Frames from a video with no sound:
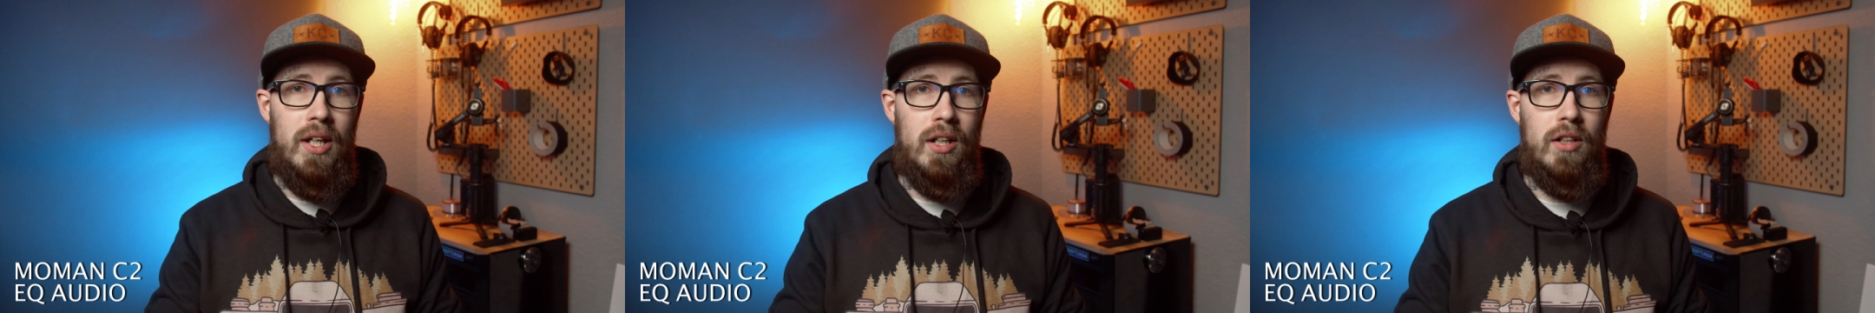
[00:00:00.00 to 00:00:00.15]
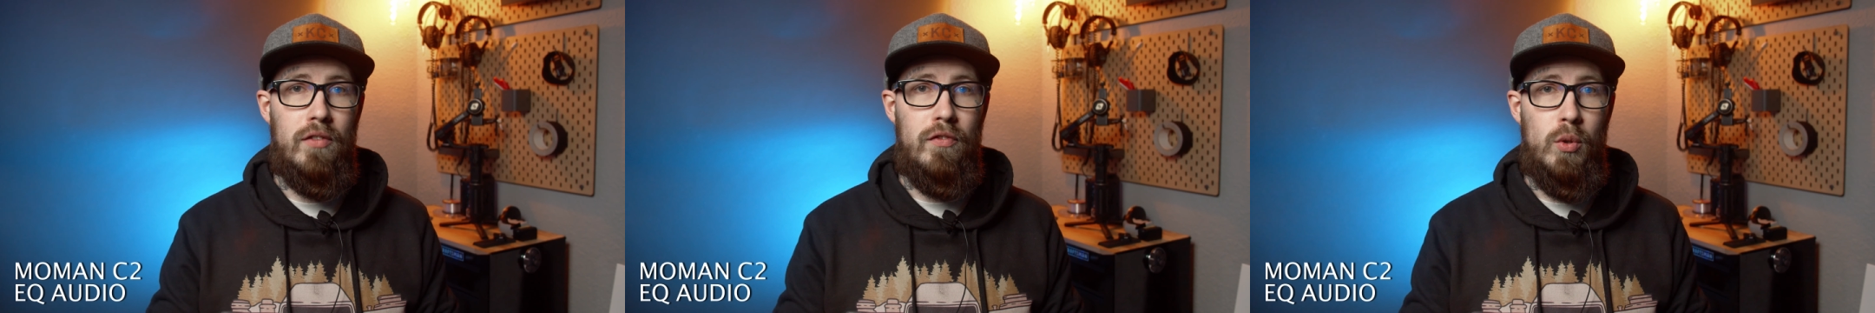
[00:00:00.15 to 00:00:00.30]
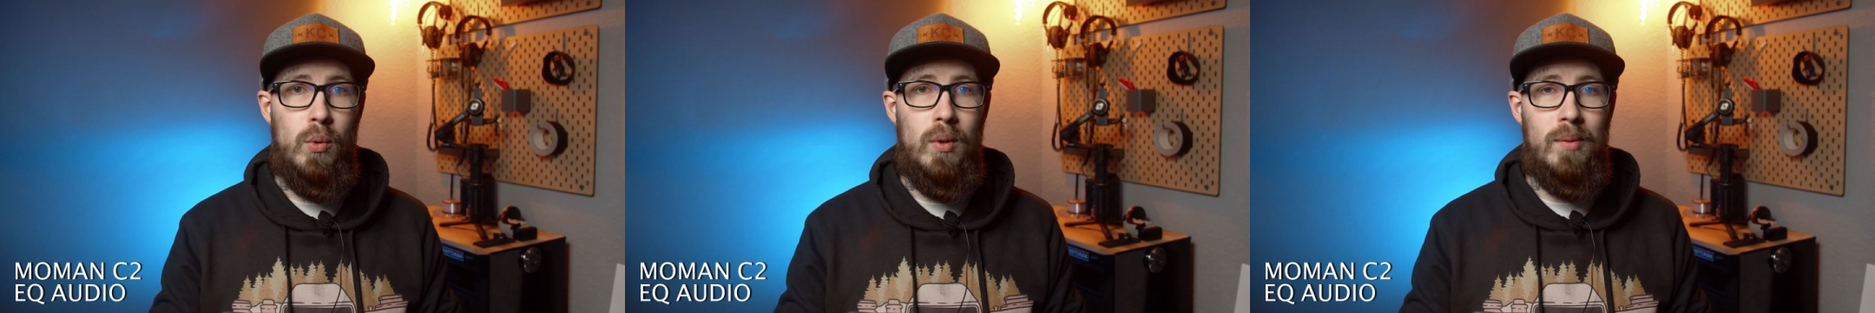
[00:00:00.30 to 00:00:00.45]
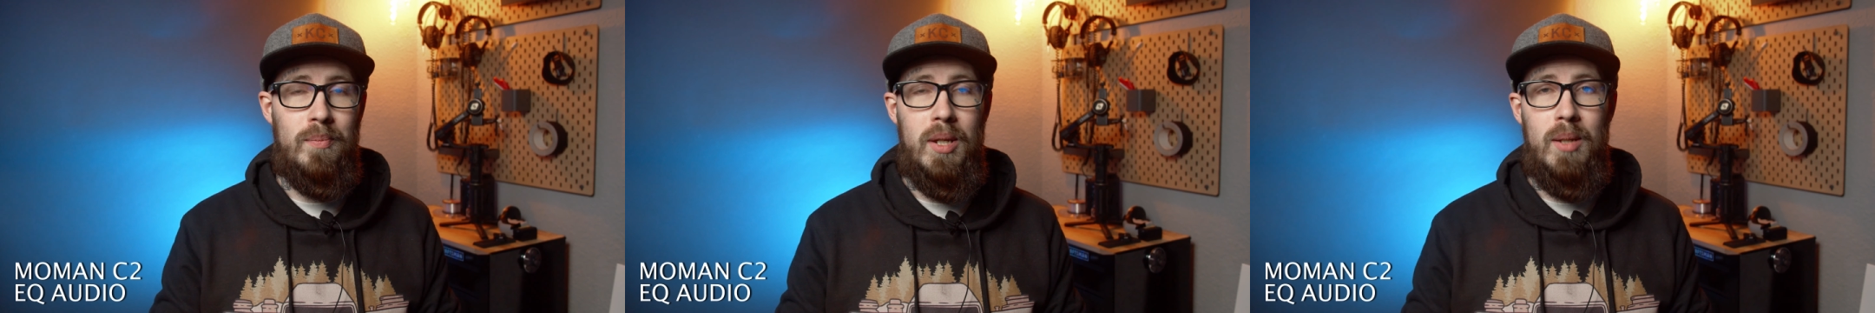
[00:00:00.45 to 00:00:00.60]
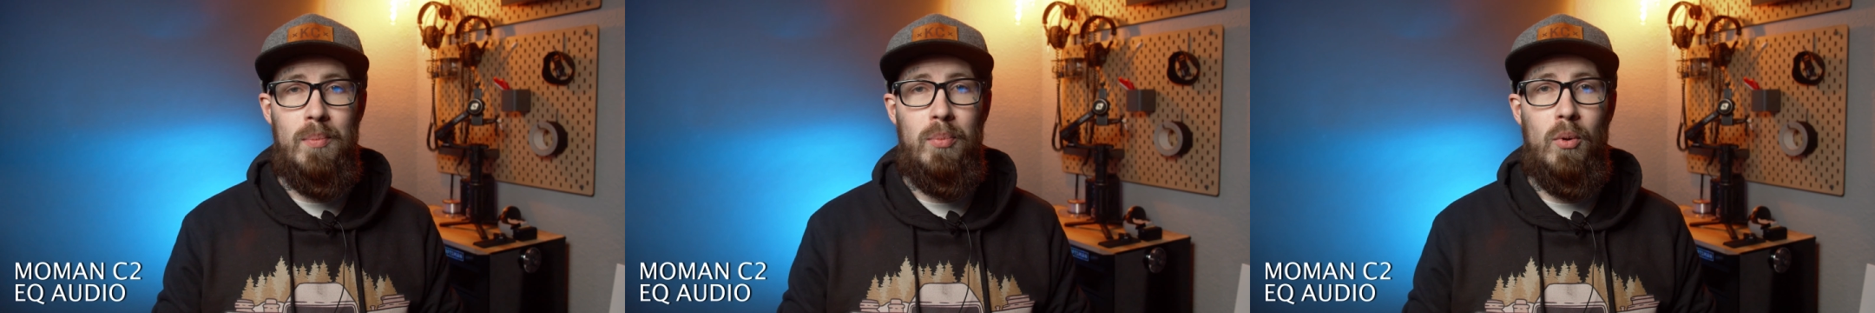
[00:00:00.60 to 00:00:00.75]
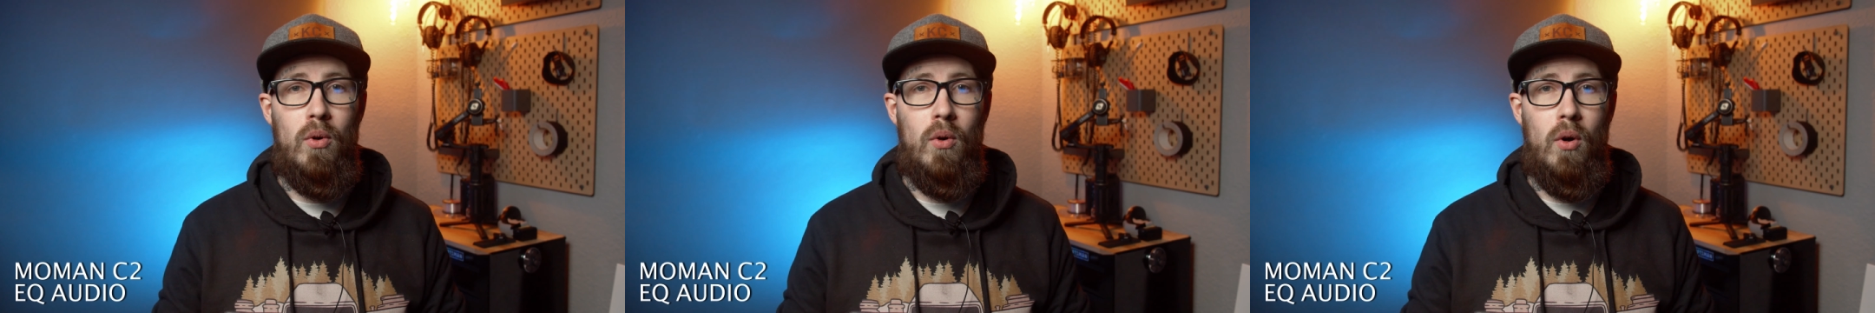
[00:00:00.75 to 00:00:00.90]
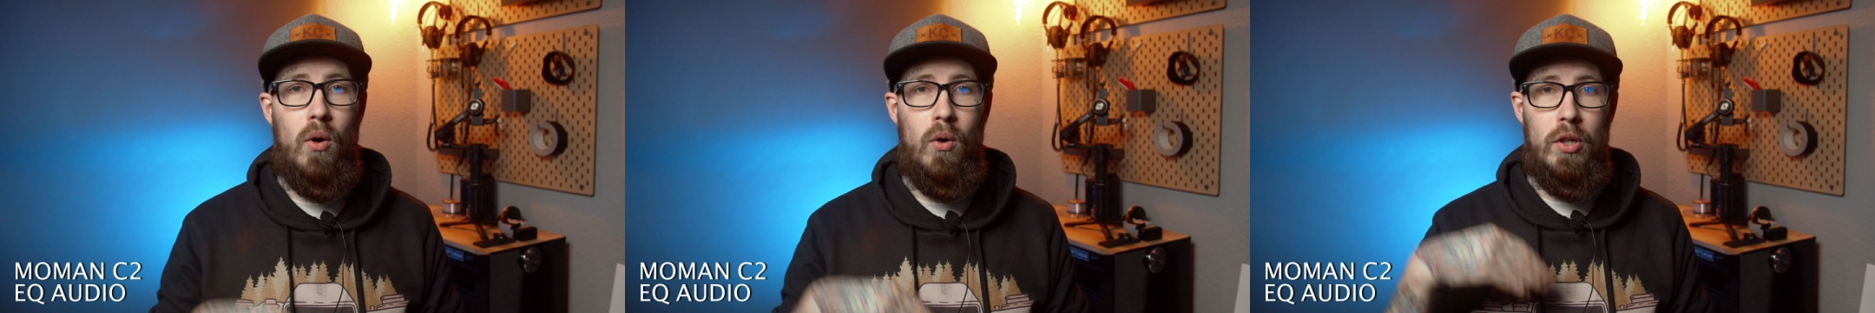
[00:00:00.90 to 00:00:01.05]
interviewing
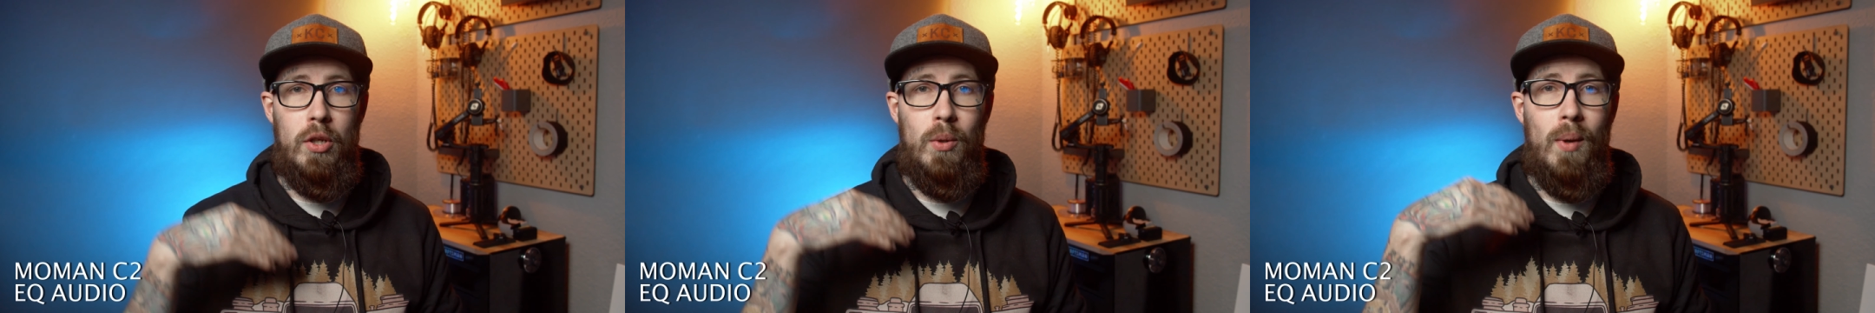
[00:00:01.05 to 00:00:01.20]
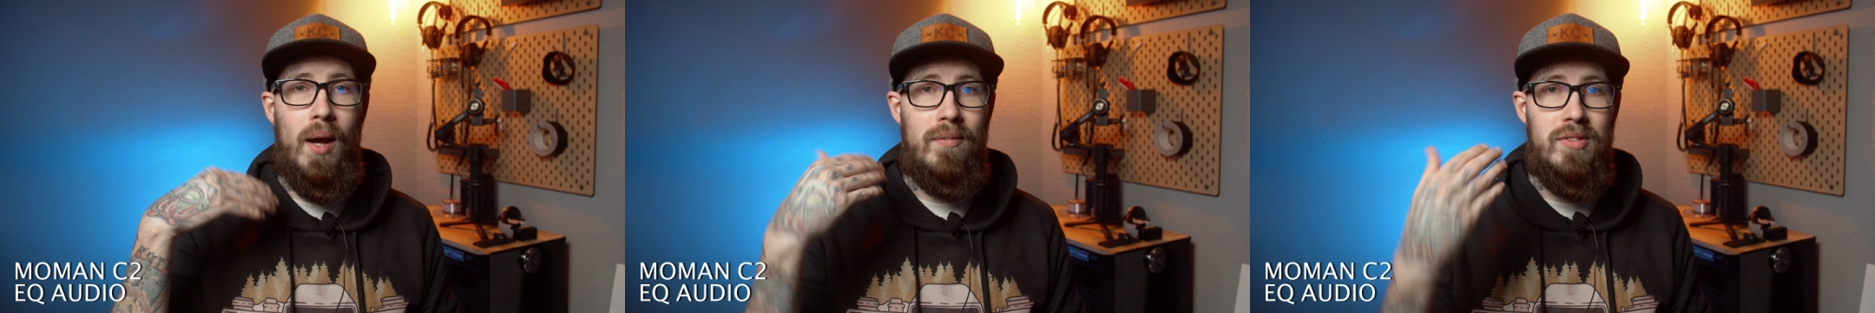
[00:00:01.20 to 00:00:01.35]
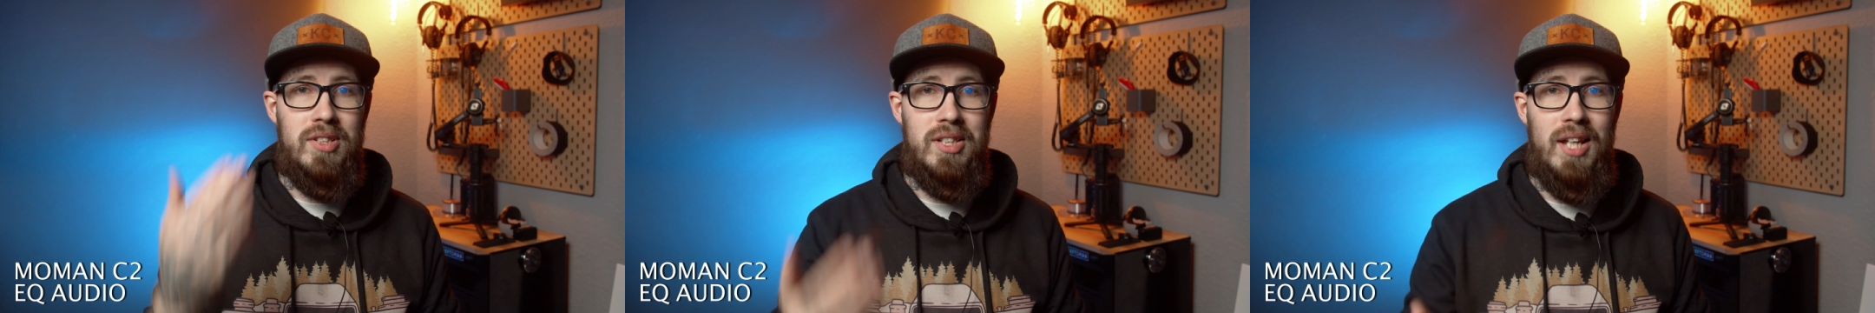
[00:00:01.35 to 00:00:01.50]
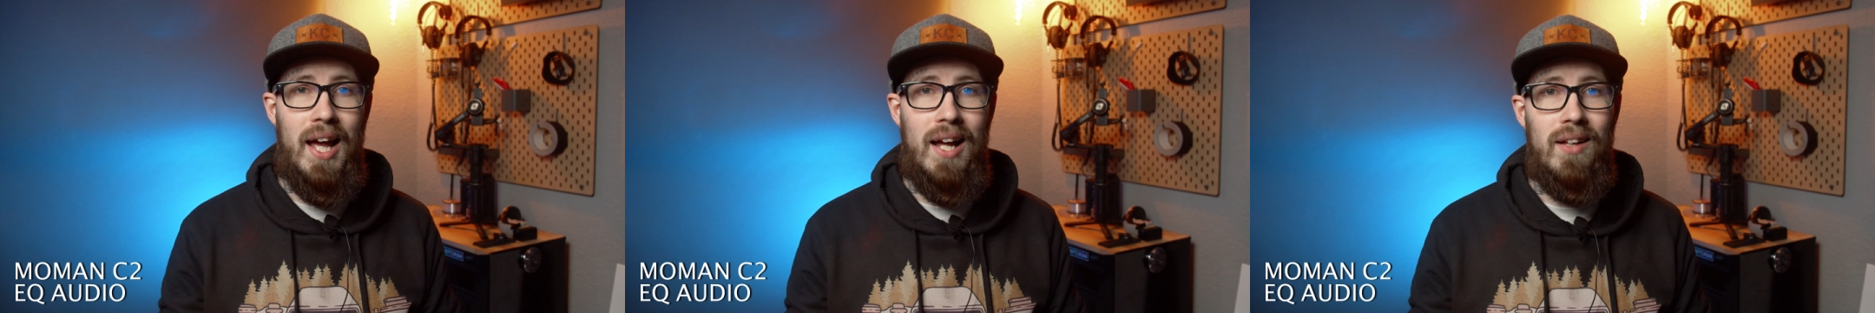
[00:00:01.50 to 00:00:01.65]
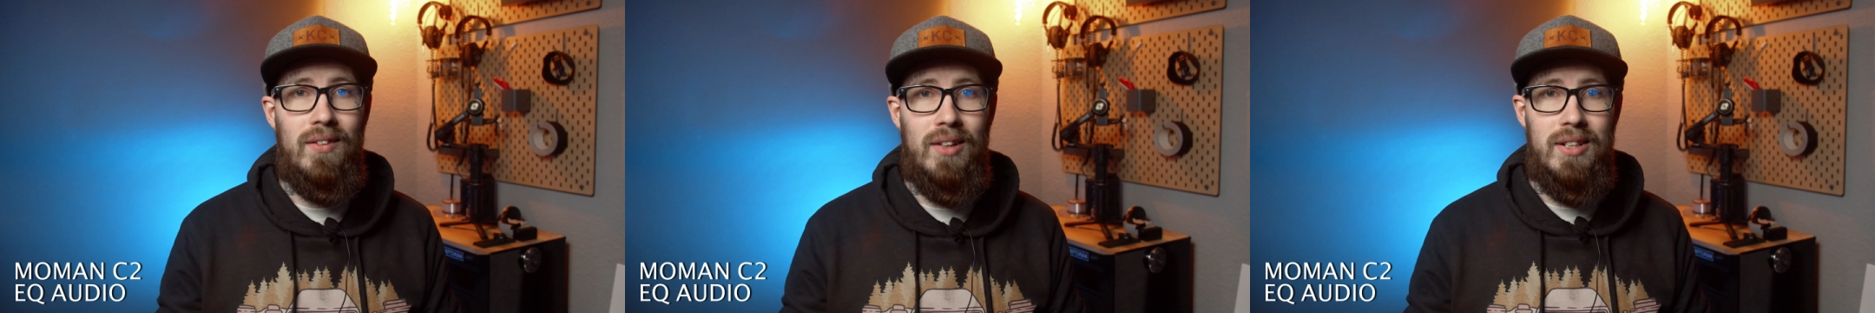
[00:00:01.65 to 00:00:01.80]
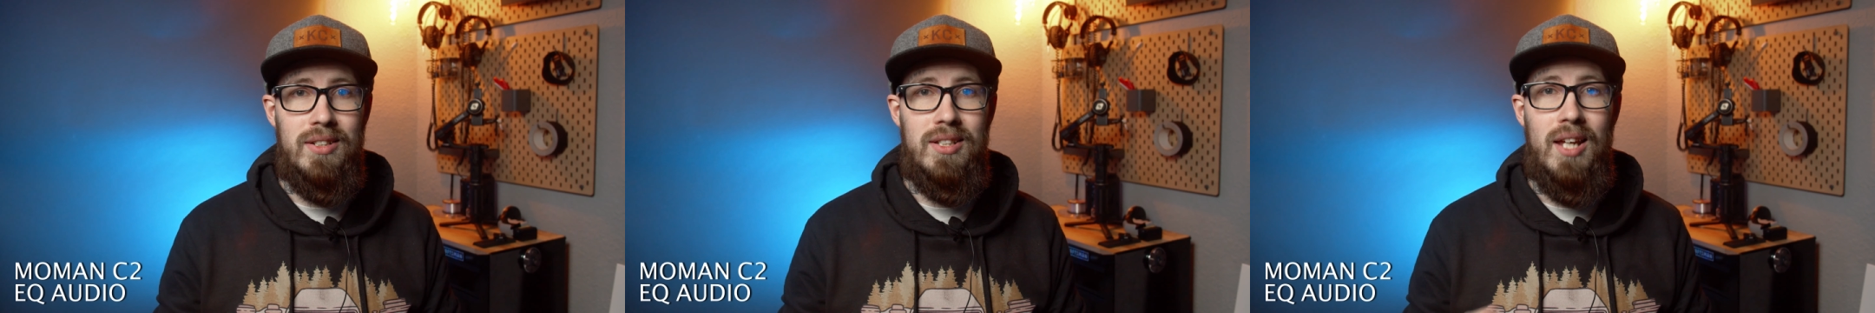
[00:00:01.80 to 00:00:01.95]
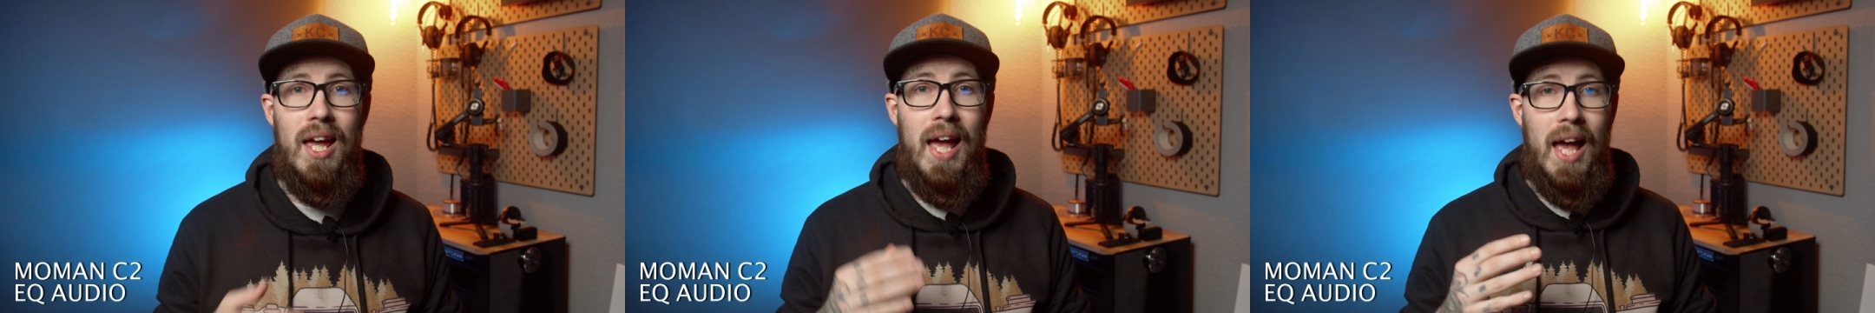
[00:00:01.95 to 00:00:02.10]
people or you have
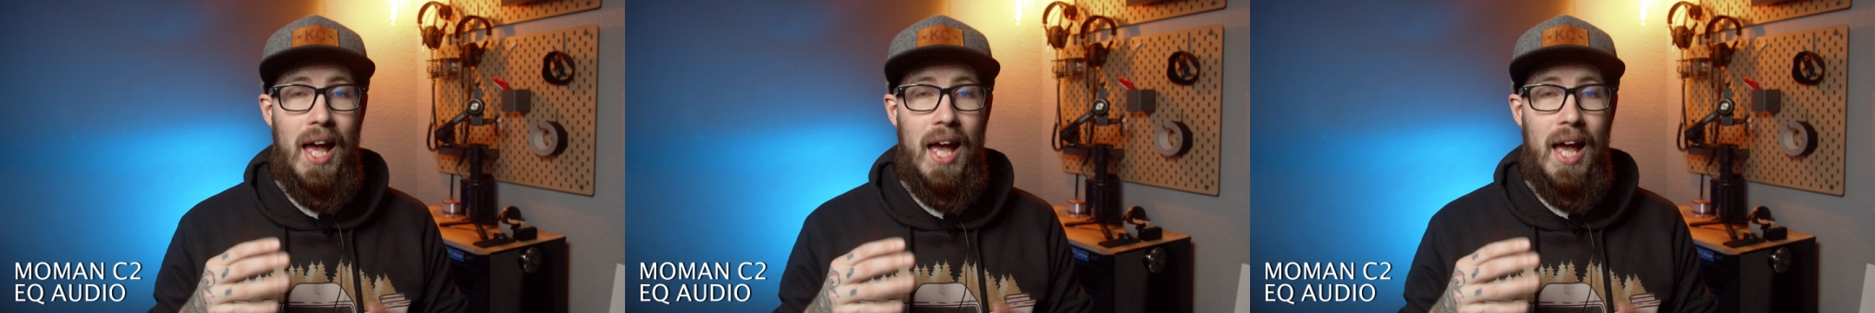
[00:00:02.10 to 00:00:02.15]
talent